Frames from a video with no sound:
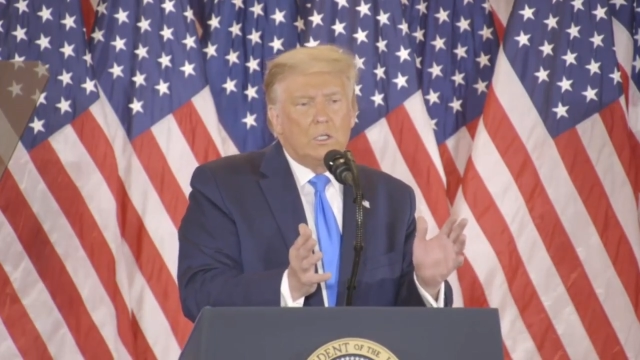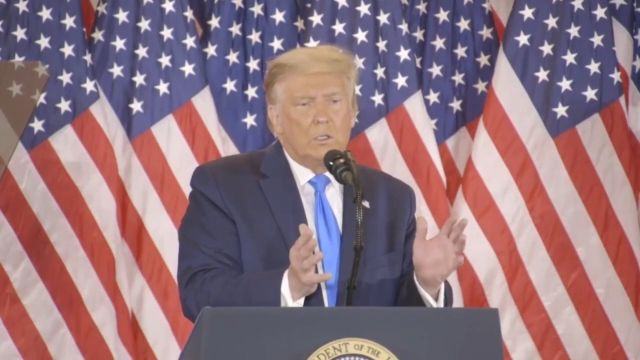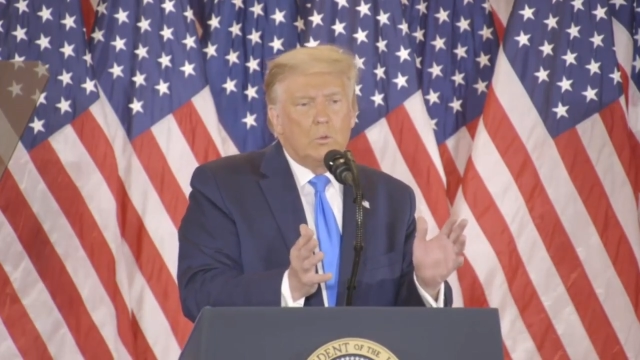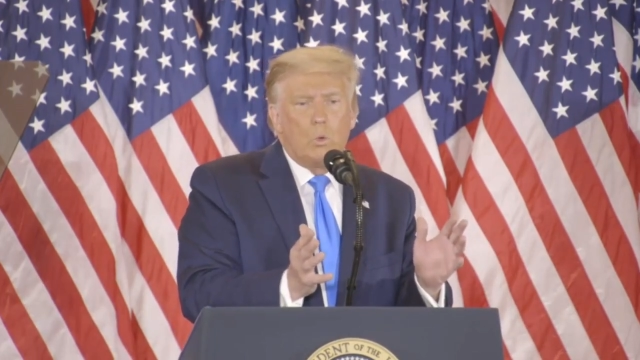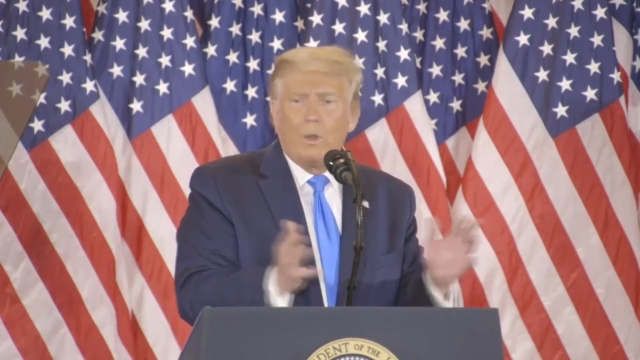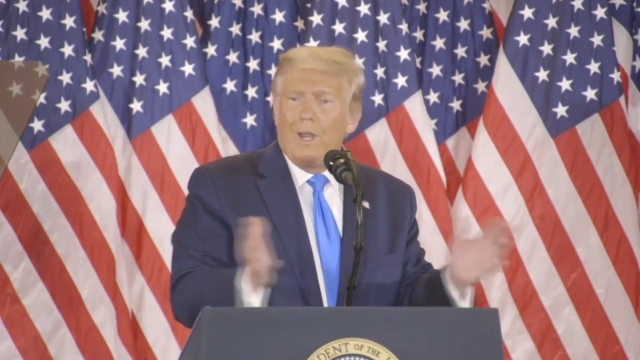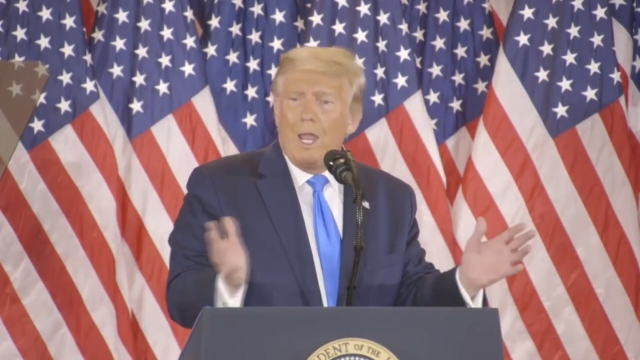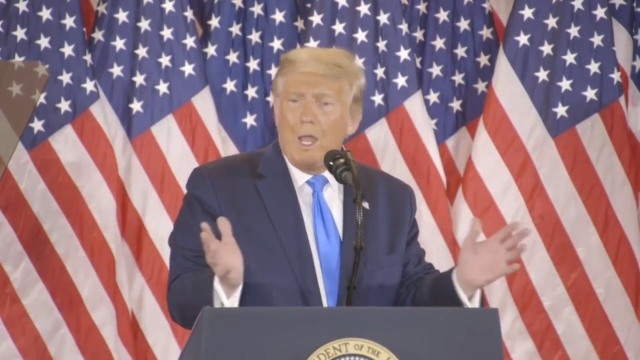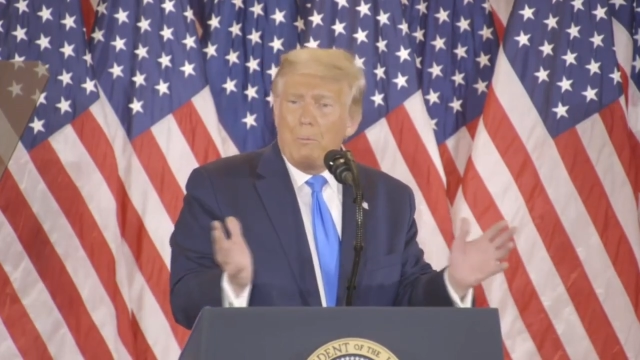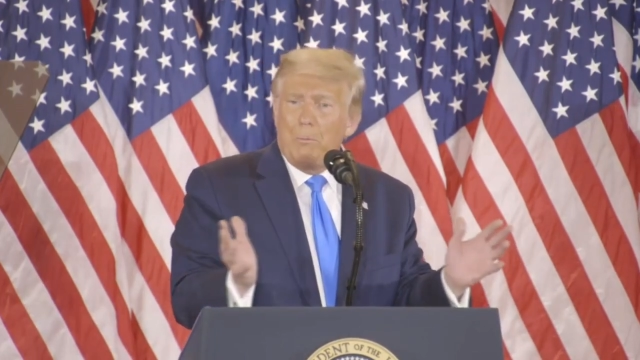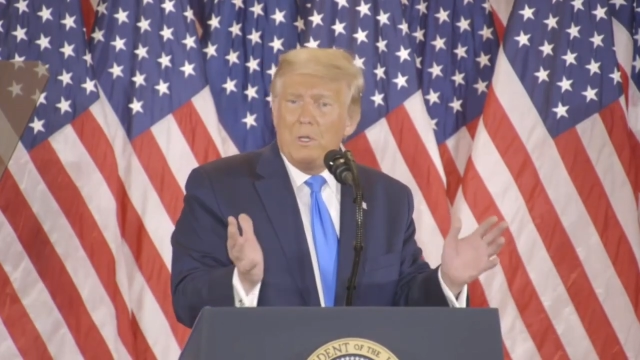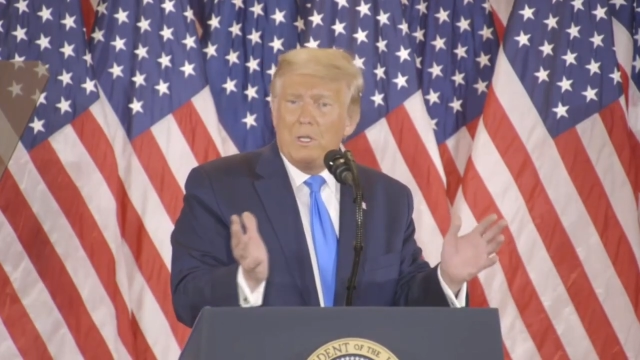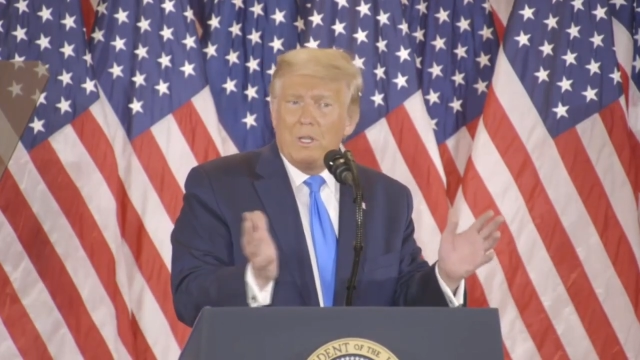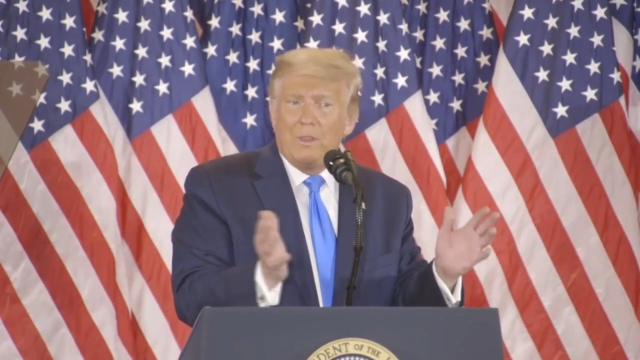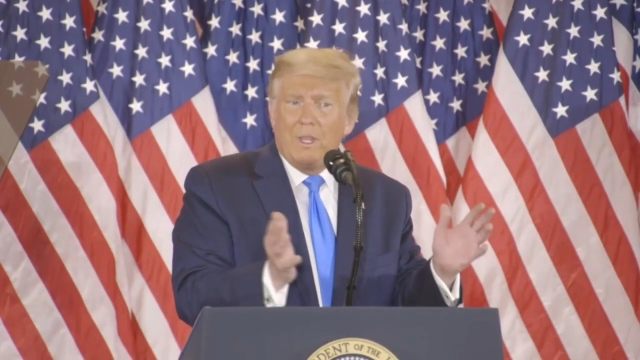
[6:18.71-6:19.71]
what
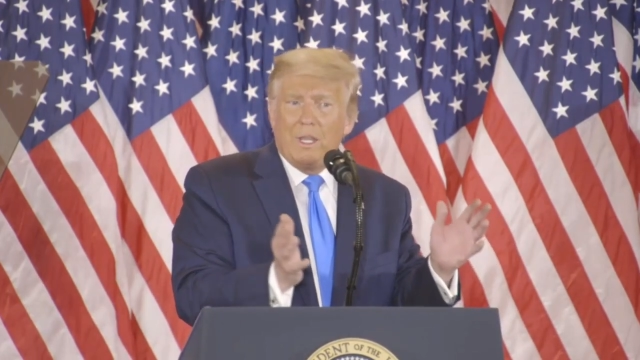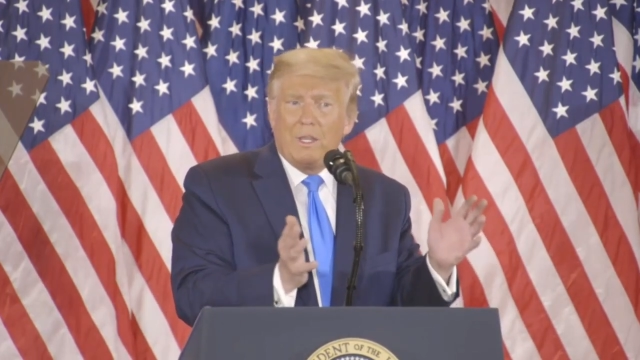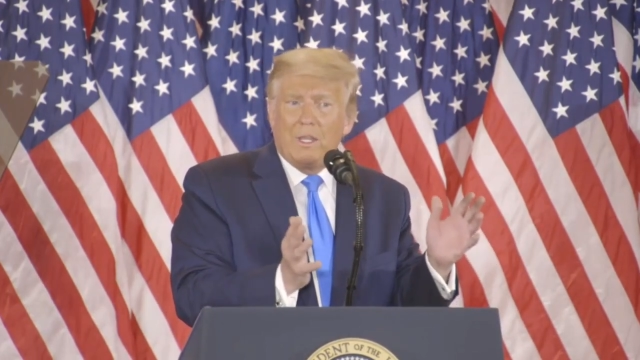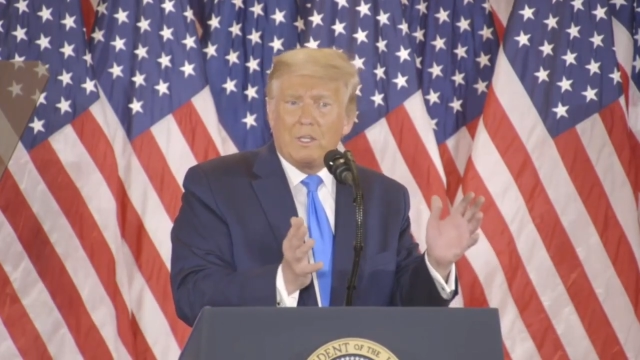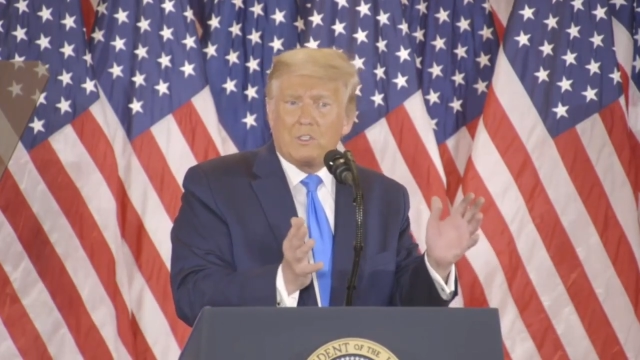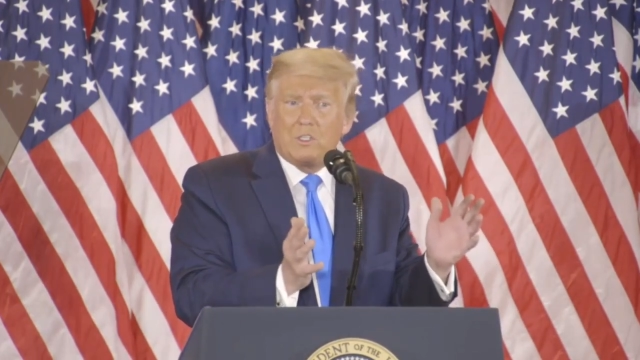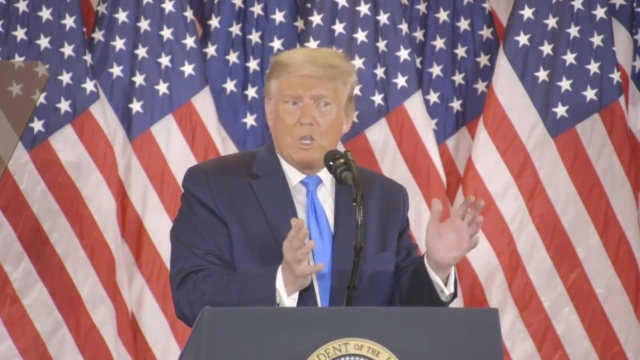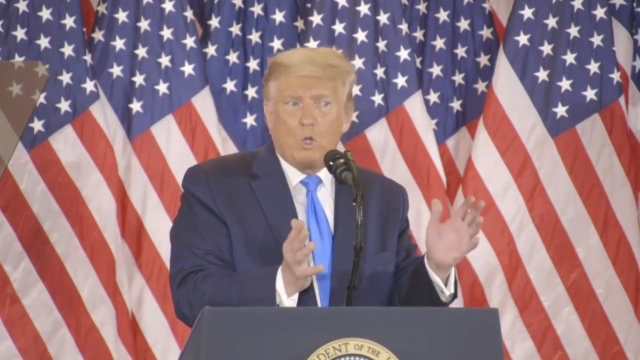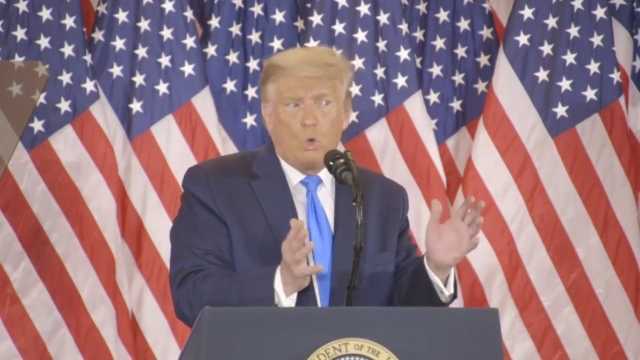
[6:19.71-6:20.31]
happened? And then they said,